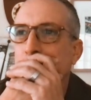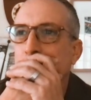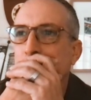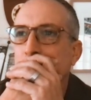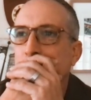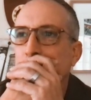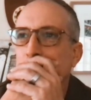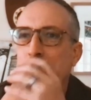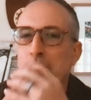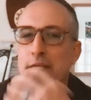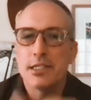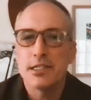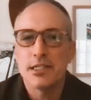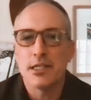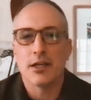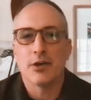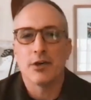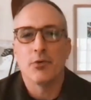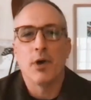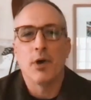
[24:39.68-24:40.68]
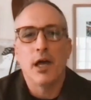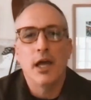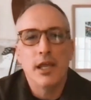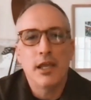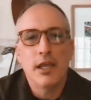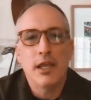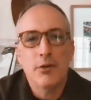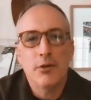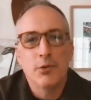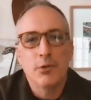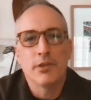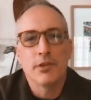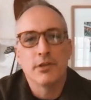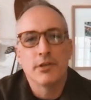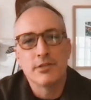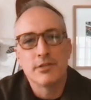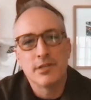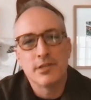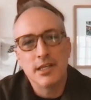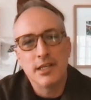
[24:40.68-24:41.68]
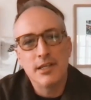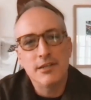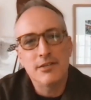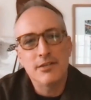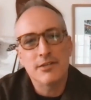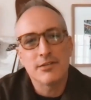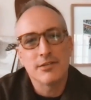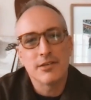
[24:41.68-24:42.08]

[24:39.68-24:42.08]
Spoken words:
wasting away with a disease,